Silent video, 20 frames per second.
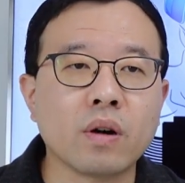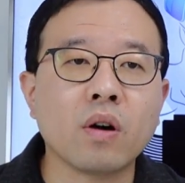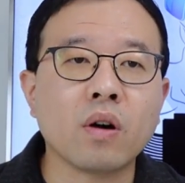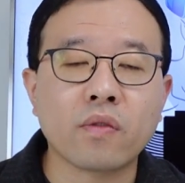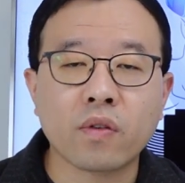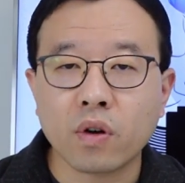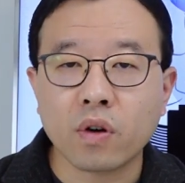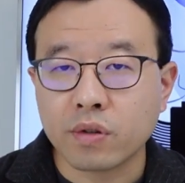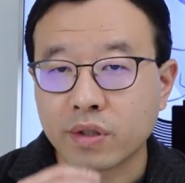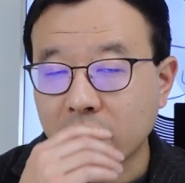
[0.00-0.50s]

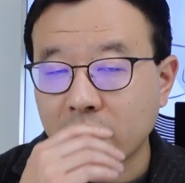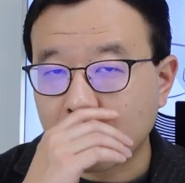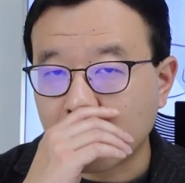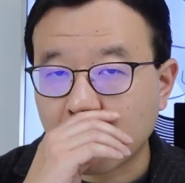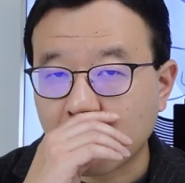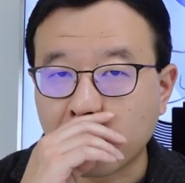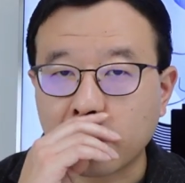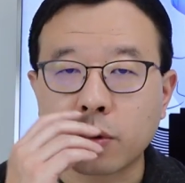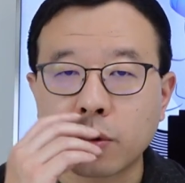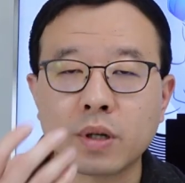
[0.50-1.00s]
Of course, every
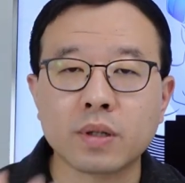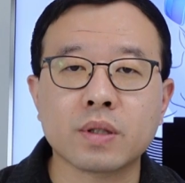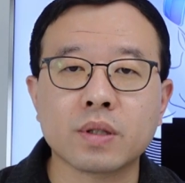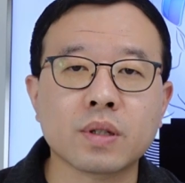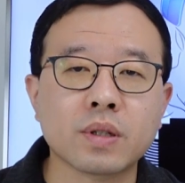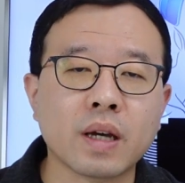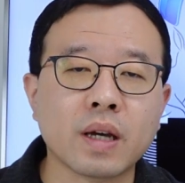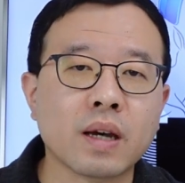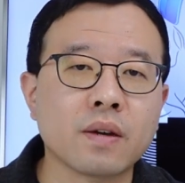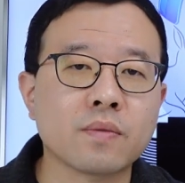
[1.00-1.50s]
people want
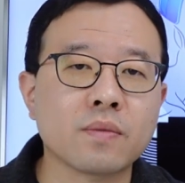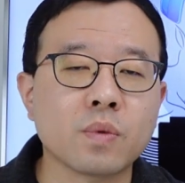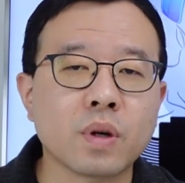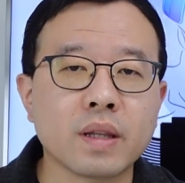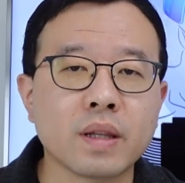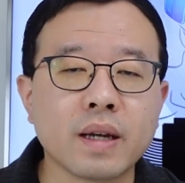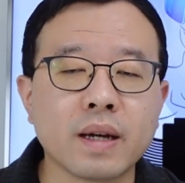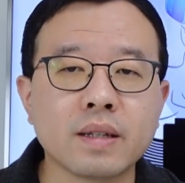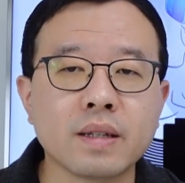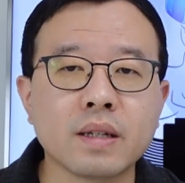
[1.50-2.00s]
to have
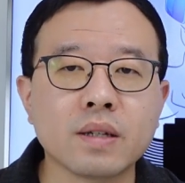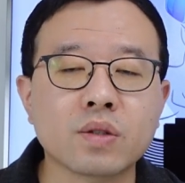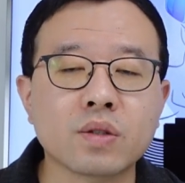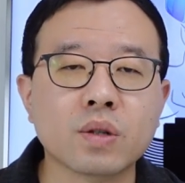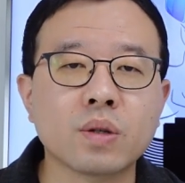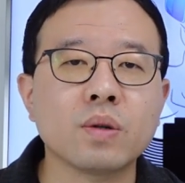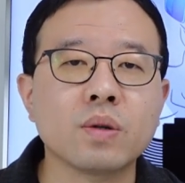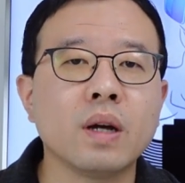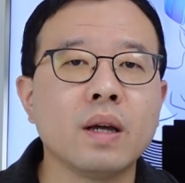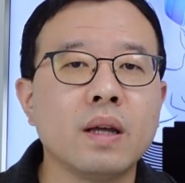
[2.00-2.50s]
190.
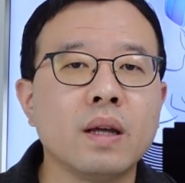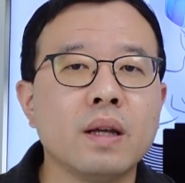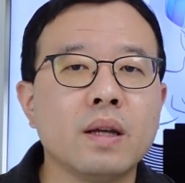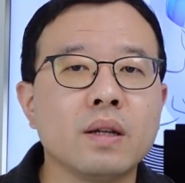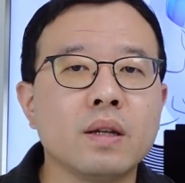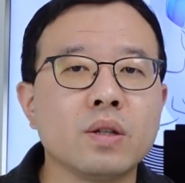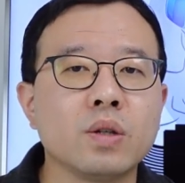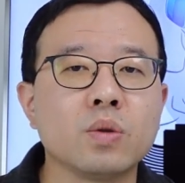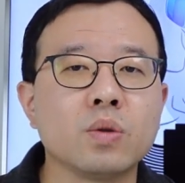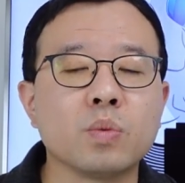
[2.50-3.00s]
So
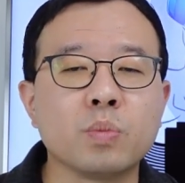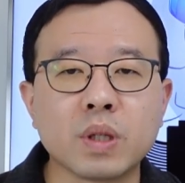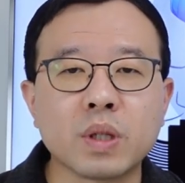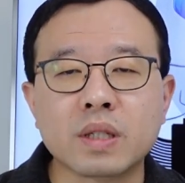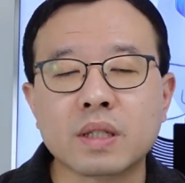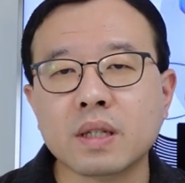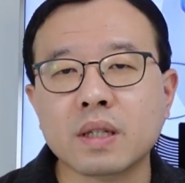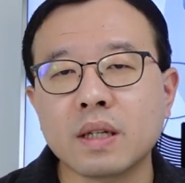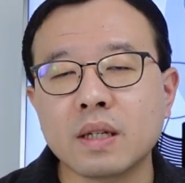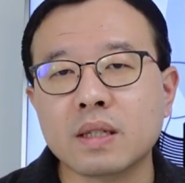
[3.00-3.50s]
you'll be
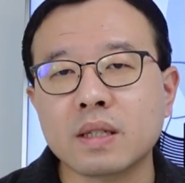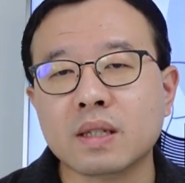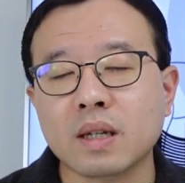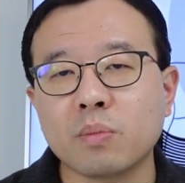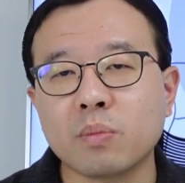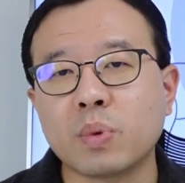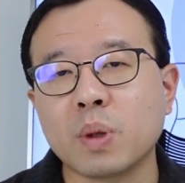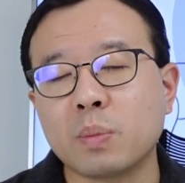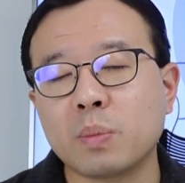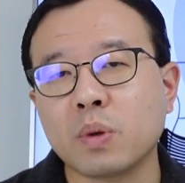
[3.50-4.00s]
seeing
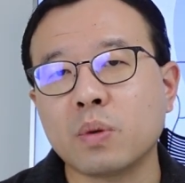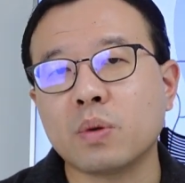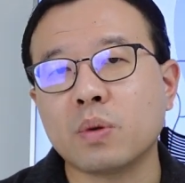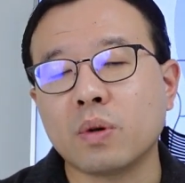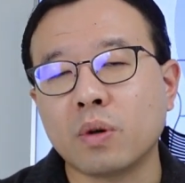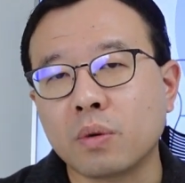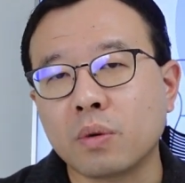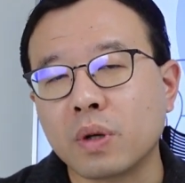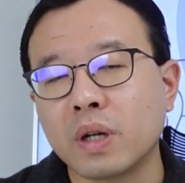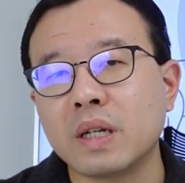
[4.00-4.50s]
some people
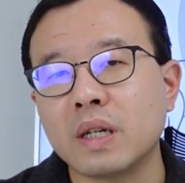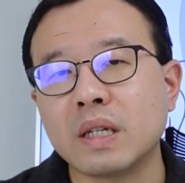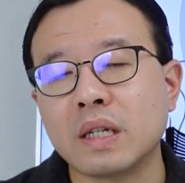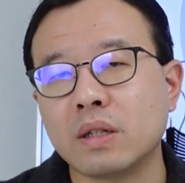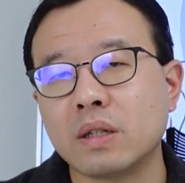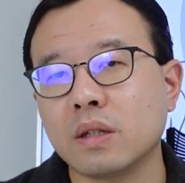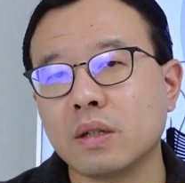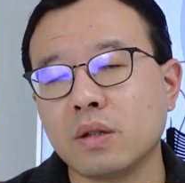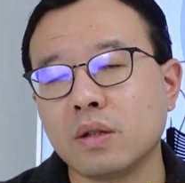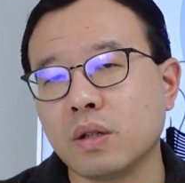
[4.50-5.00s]
who
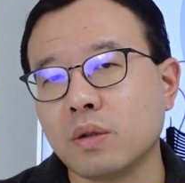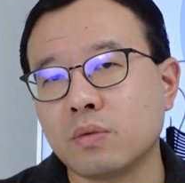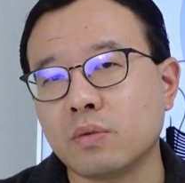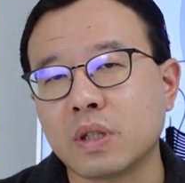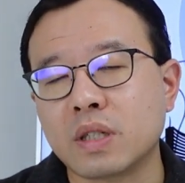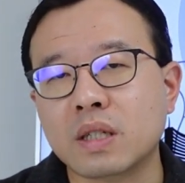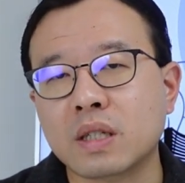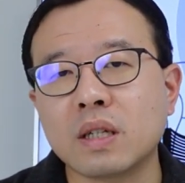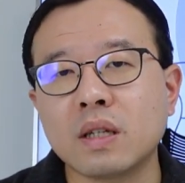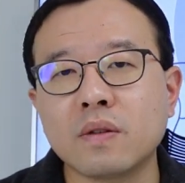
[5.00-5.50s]
already
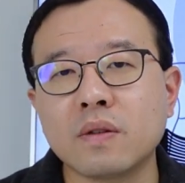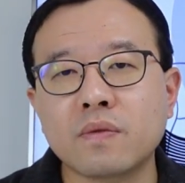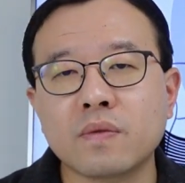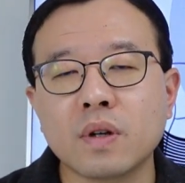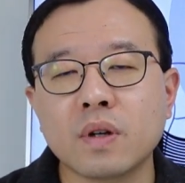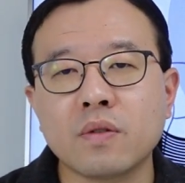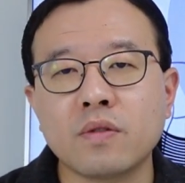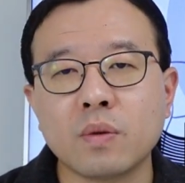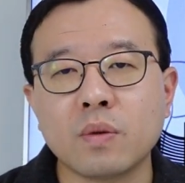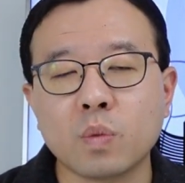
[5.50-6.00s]
received
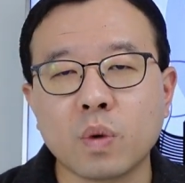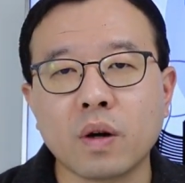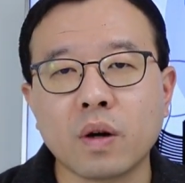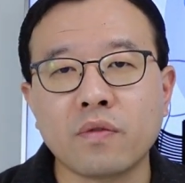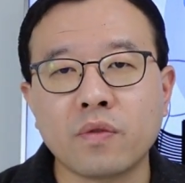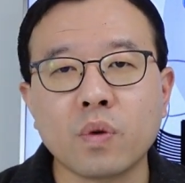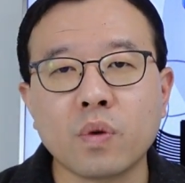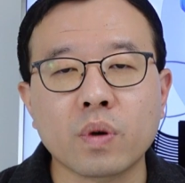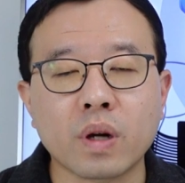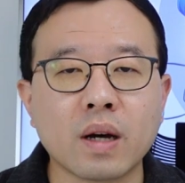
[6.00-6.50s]

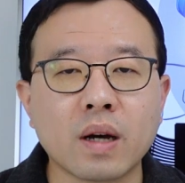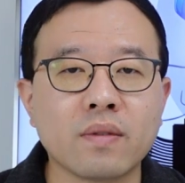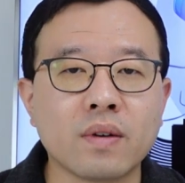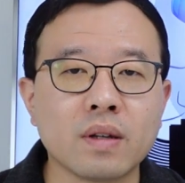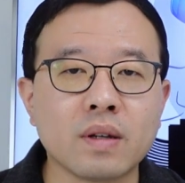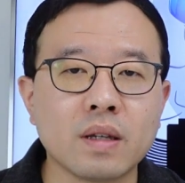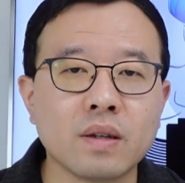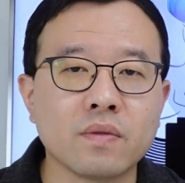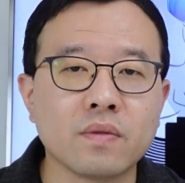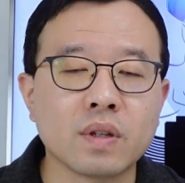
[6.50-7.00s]

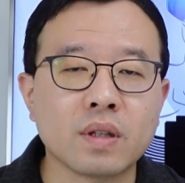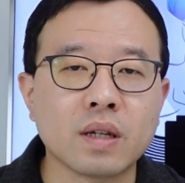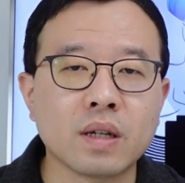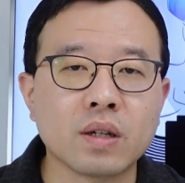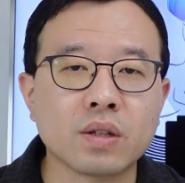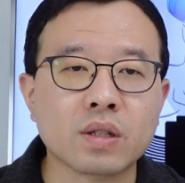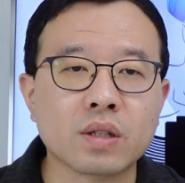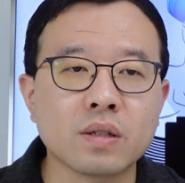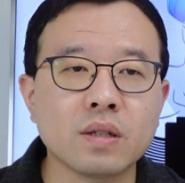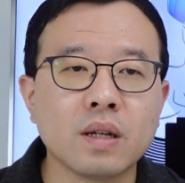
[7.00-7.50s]
491
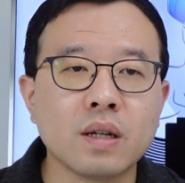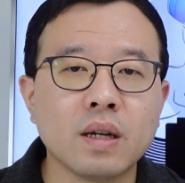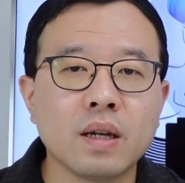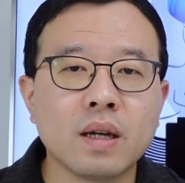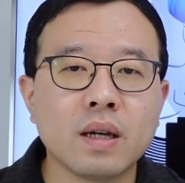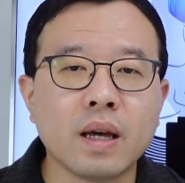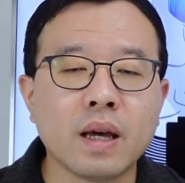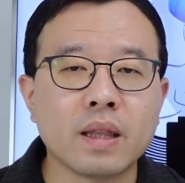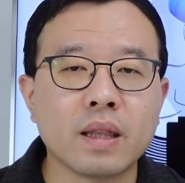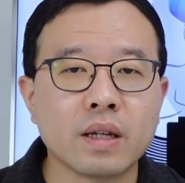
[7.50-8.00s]
invitation
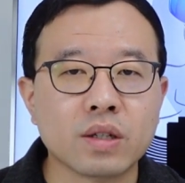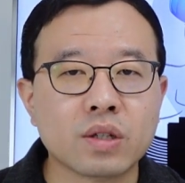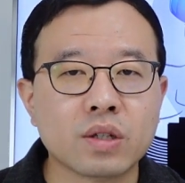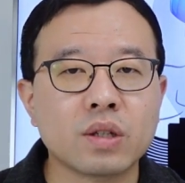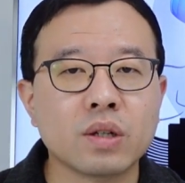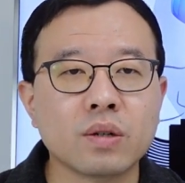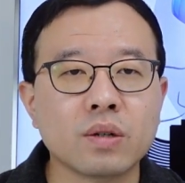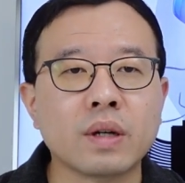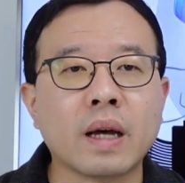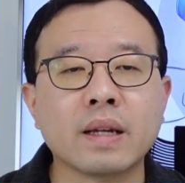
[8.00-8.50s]
and they
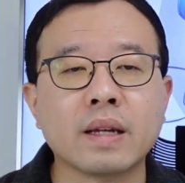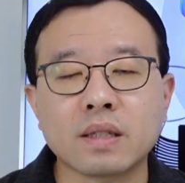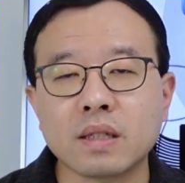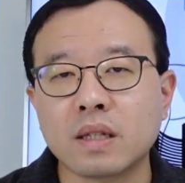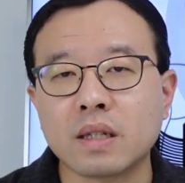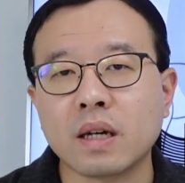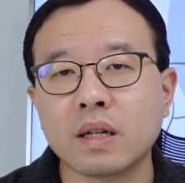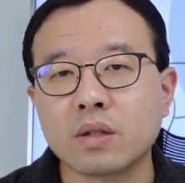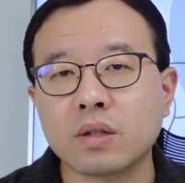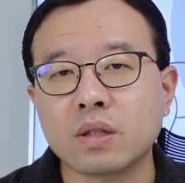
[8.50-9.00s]
still
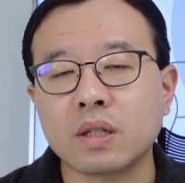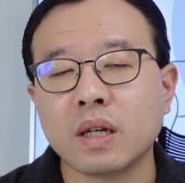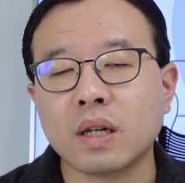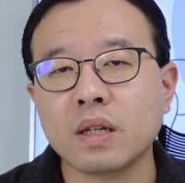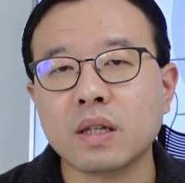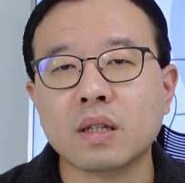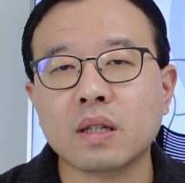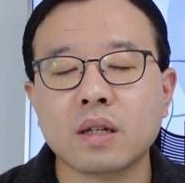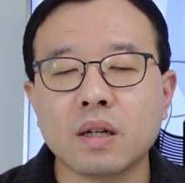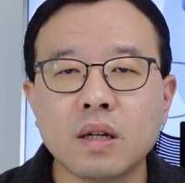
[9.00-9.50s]
hesitate to
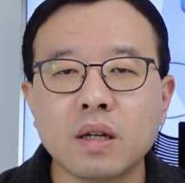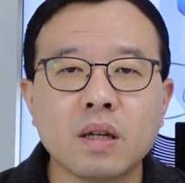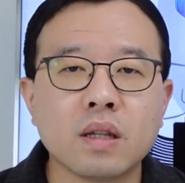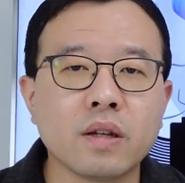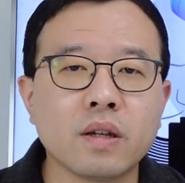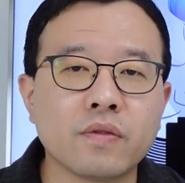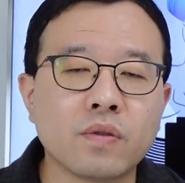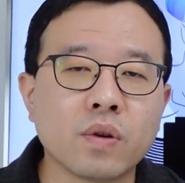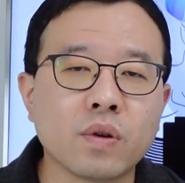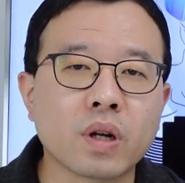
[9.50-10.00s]
take
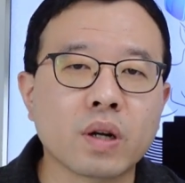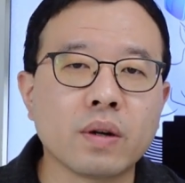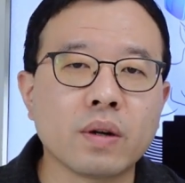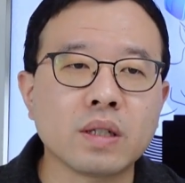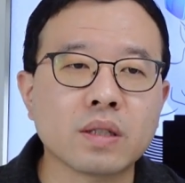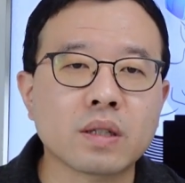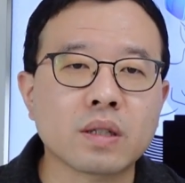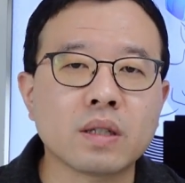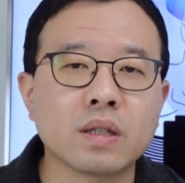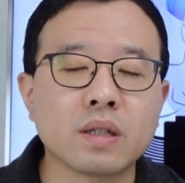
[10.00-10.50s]
the
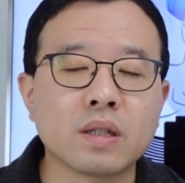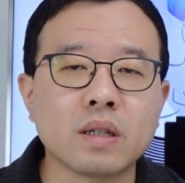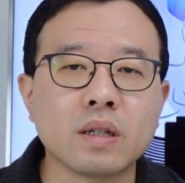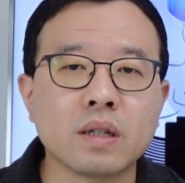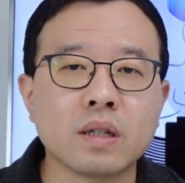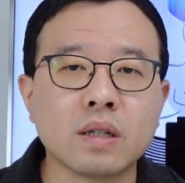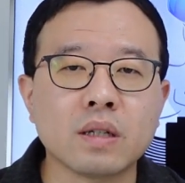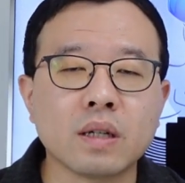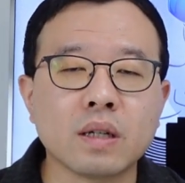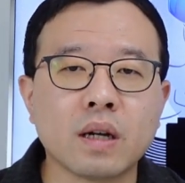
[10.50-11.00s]

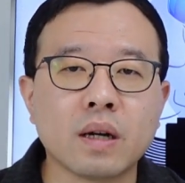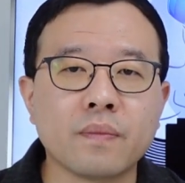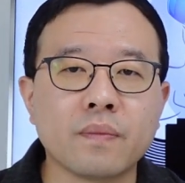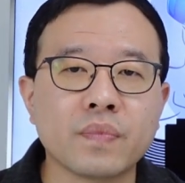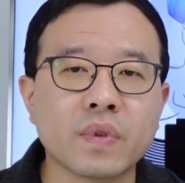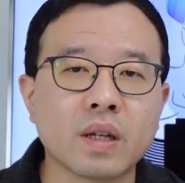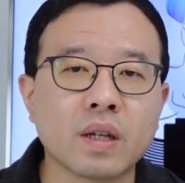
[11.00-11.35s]
491